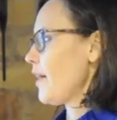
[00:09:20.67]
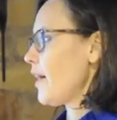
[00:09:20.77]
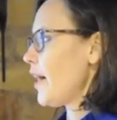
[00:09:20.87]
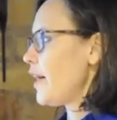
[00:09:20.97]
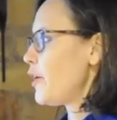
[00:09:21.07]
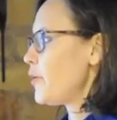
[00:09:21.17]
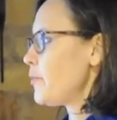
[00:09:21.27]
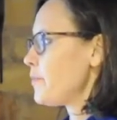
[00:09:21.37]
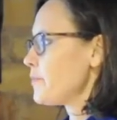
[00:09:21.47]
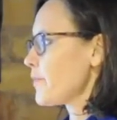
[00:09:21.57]

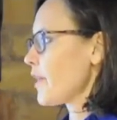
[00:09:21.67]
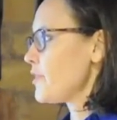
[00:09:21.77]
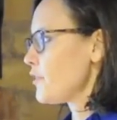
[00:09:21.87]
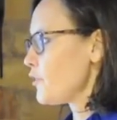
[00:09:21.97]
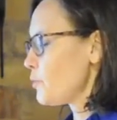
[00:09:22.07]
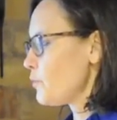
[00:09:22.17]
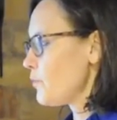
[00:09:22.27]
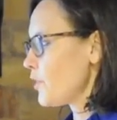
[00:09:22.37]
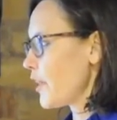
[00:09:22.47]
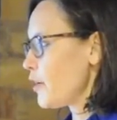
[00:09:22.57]
Don't
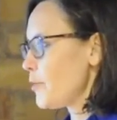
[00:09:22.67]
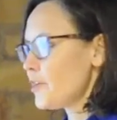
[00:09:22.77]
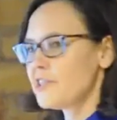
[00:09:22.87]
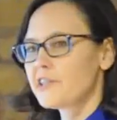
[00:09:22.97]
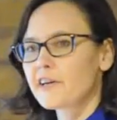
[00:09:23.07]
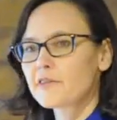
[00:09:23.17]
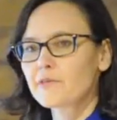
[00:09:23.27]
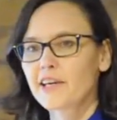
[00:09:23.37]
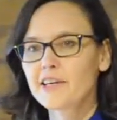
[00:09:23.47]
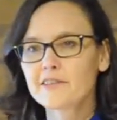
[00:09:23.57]
forget about
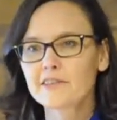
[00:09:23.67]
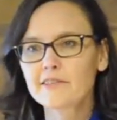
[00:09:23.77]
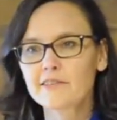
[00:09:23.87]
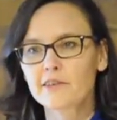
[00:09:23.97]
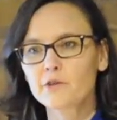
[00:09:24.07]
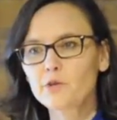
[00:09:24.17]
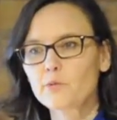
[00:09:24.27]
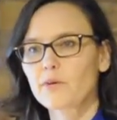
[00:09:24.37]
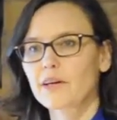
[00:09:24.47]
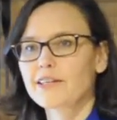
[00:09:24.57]
detoxification. So
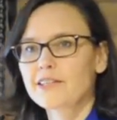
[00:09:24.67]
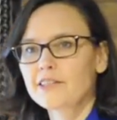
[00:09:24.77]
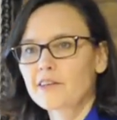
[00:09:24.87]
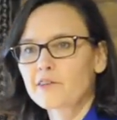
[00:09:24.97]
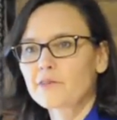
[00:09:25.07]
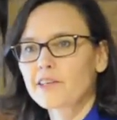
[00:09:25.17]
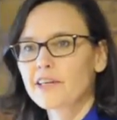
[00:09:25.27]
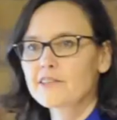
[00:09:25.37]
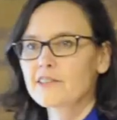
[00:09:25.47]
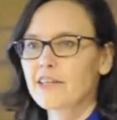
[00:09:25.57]

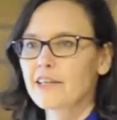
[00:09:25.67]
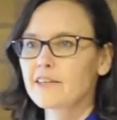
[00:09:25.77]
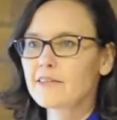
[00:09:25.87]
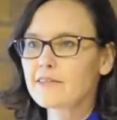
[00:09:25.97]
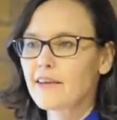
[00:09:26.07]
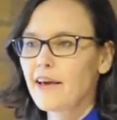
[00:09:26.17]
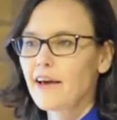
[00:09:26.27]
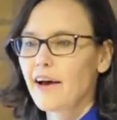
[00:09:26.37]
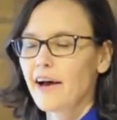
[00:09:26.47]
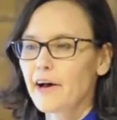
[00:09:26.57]
detoxification
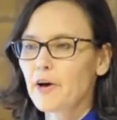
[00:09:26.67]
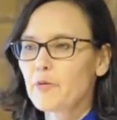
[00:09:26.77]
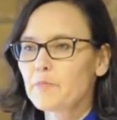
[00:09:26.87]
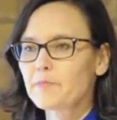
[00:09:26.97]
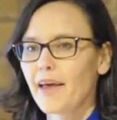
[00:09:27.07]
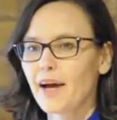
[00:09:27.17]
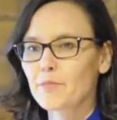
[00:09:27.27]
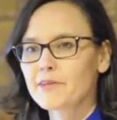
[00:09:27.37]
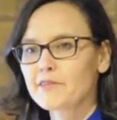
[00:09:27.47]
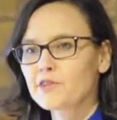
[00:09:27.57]

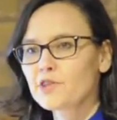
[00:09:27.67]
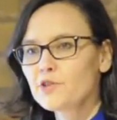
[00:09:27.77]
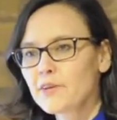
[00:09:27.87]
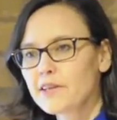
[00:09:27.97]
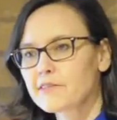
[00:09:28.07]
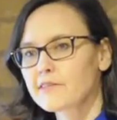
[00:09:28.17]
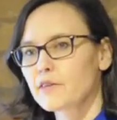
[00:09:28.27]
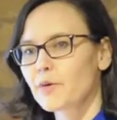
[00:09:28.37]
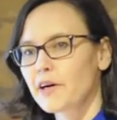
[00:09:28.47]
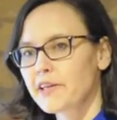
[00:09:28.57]
happens in 2 phases in the
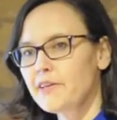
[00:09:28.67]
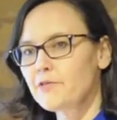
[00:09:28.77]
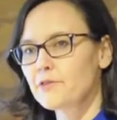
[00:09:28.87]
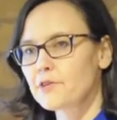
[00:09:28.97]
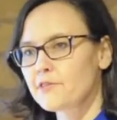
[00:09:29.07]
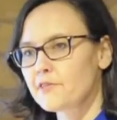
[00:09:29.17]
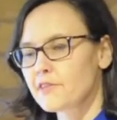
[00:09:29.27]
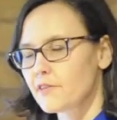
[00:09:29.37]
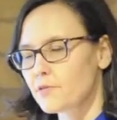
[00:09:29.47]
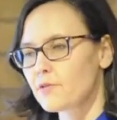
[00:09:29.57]
body, first
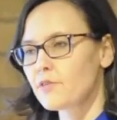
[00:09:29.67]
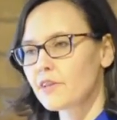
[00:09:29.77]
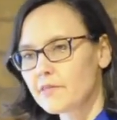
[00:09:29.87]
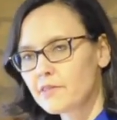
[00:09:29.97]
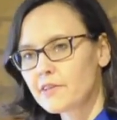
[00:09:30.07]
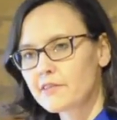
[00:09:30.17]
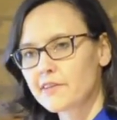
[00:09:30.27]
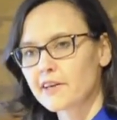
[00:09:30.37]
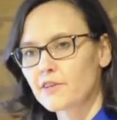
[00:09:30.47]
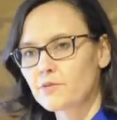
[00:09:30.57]
through the liver and
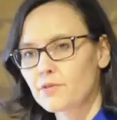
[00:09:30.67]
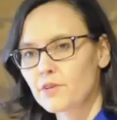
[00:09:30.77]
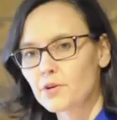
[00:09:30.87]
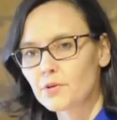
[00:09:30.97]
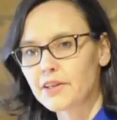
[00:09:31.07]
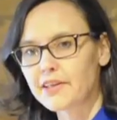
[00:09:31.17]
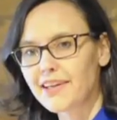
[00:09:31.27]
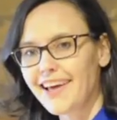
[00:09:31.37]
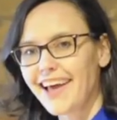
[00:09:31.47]
second through the colon.